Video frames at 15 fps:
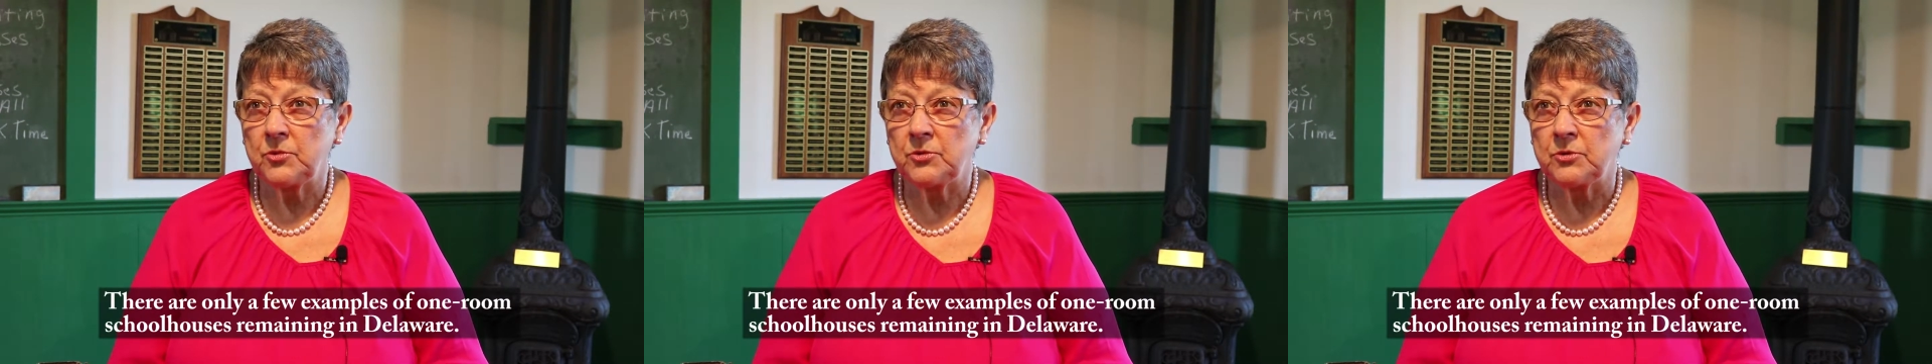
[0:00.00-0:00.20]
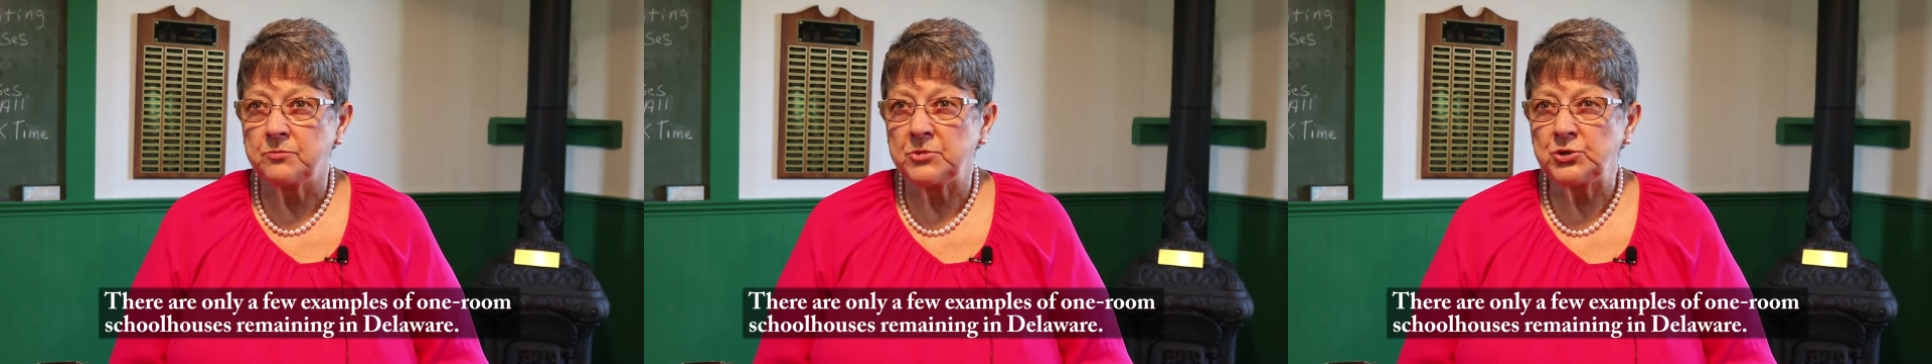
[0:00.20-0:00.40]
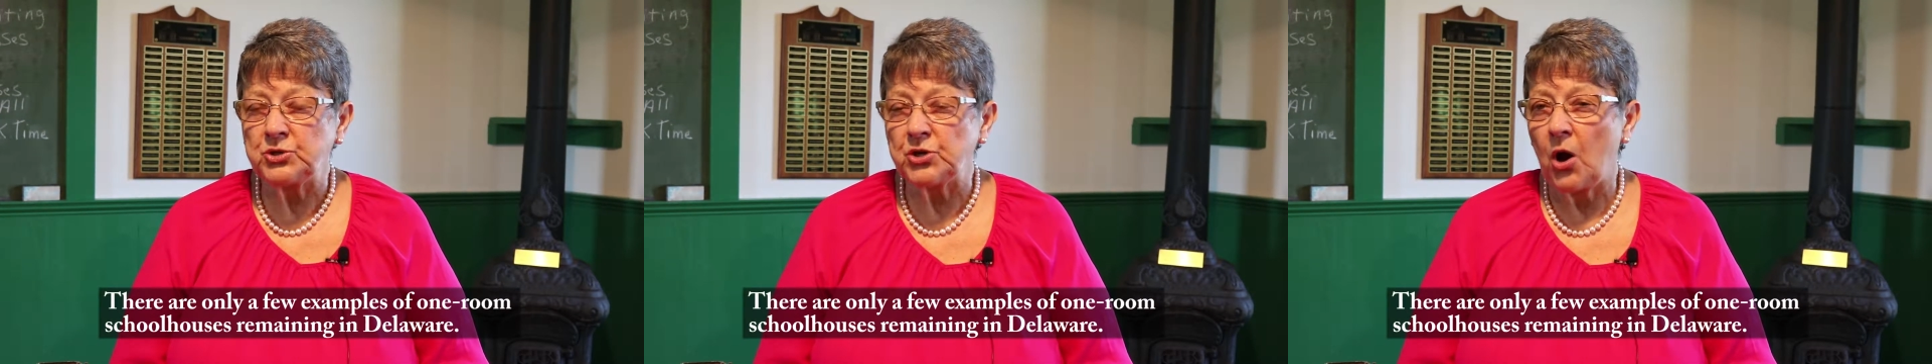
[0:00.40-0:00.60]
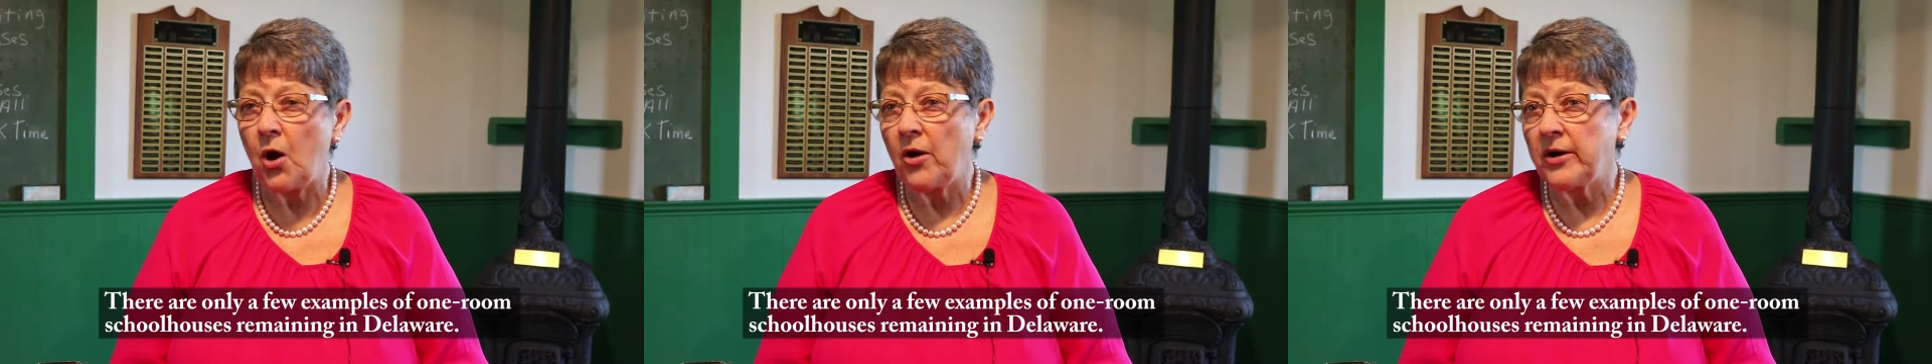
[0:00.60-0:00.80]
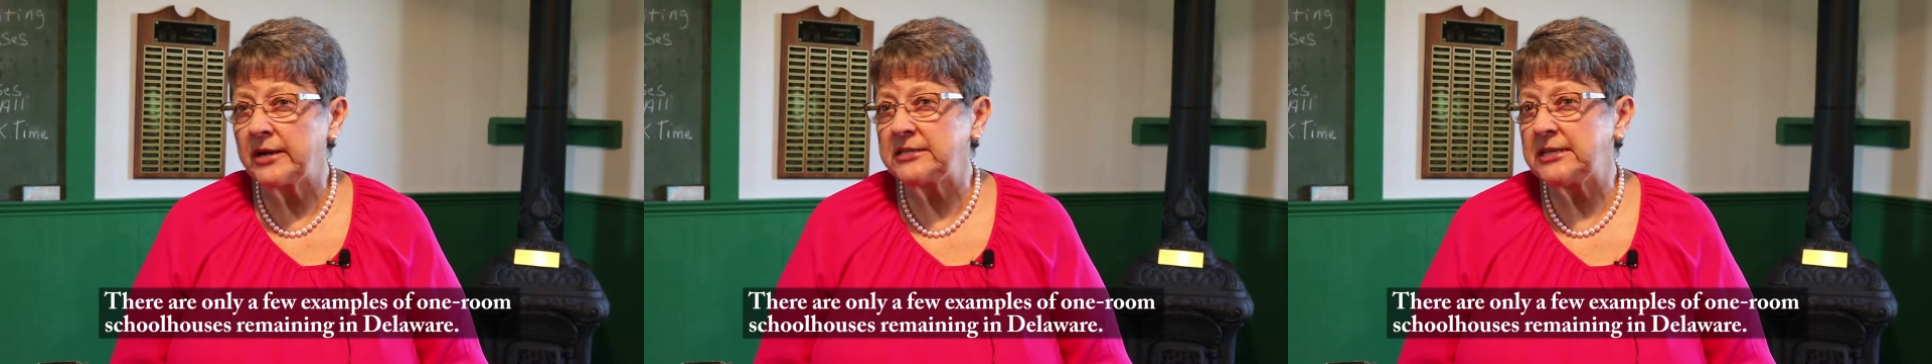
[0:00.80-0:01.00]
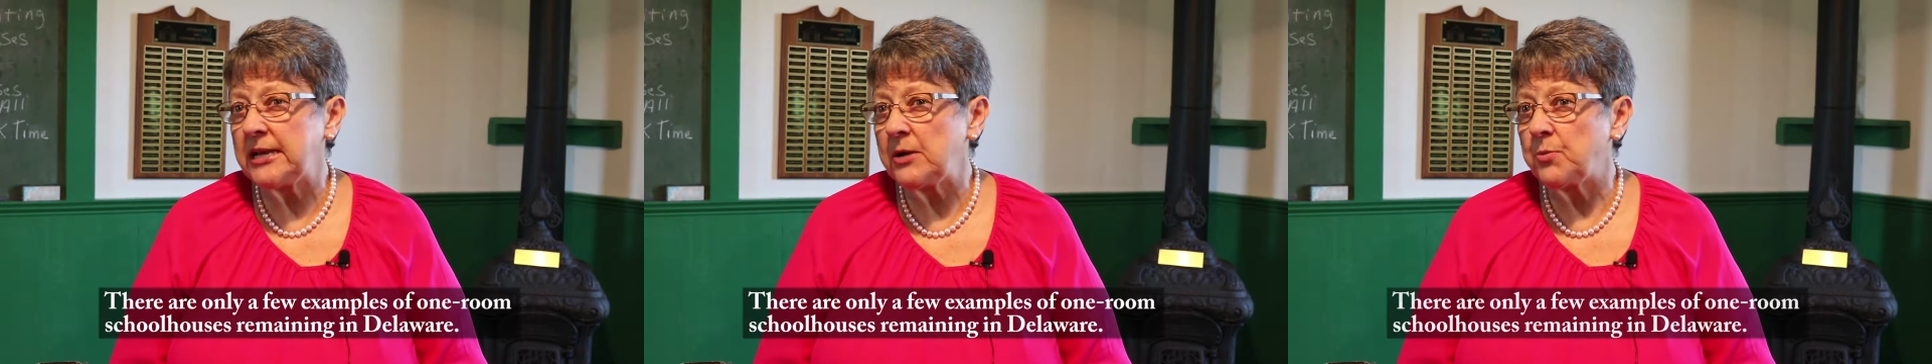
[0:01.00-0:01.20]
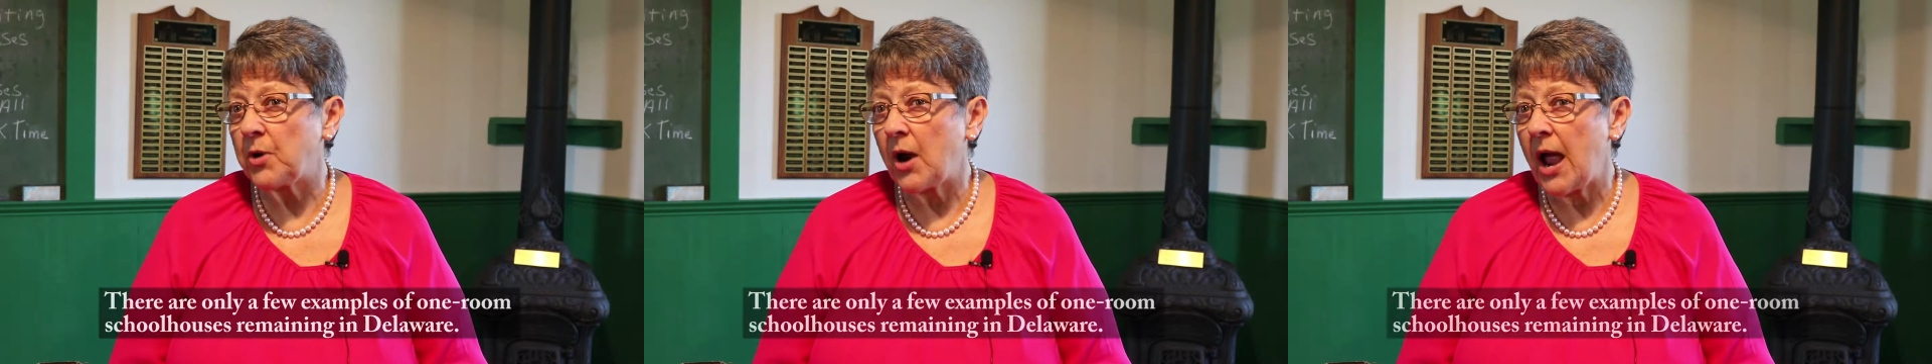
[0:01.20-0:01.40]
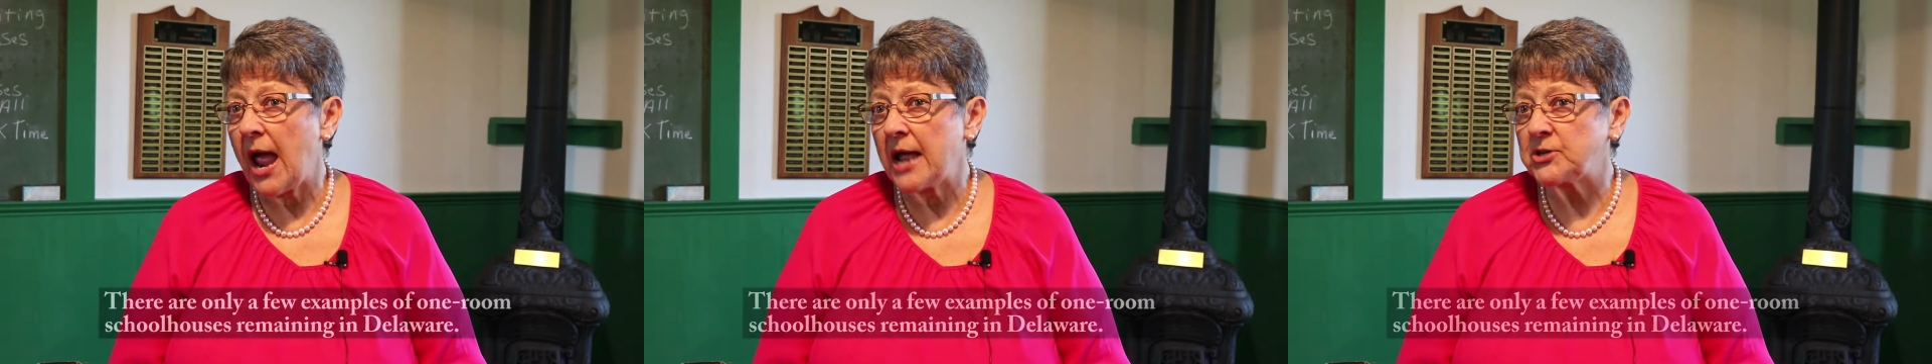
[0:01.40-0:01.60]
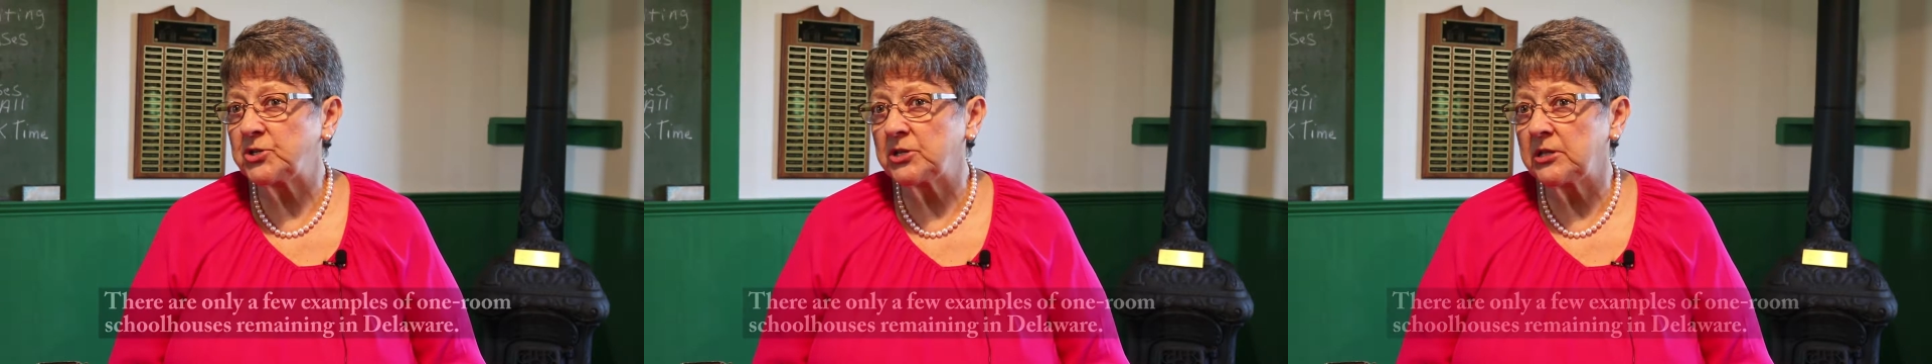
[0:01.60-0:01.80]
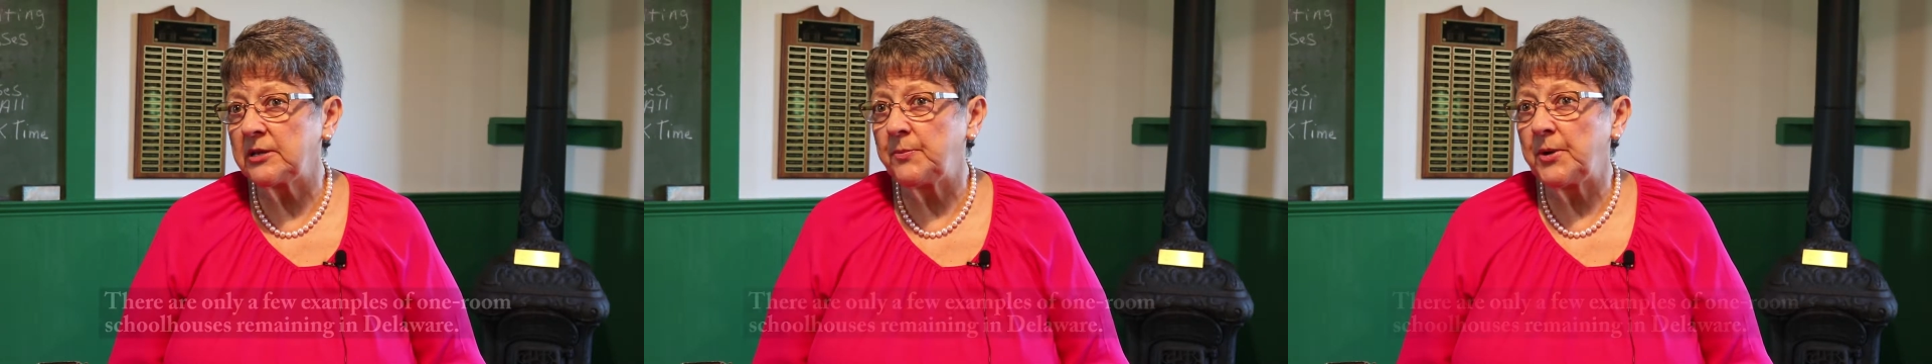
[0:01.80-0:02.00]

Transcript: the majority were actually